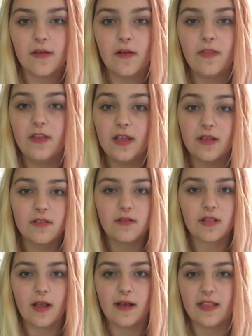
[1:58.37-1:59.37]
On the next two
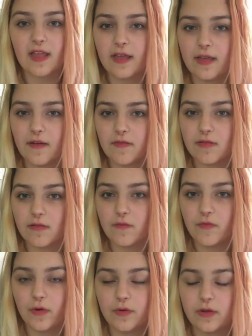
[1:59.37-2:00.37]
slides, I have some
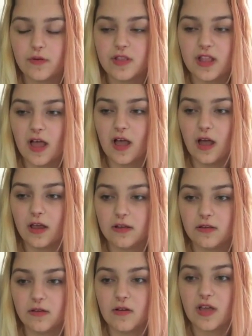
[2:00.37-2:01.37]
photos that I
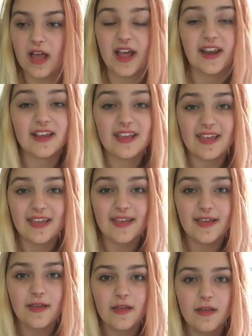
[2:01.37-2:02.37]
took at a
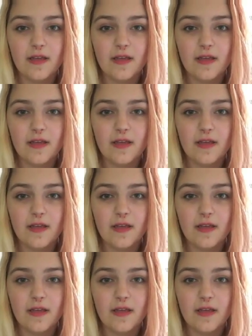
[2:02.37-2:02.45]
gig,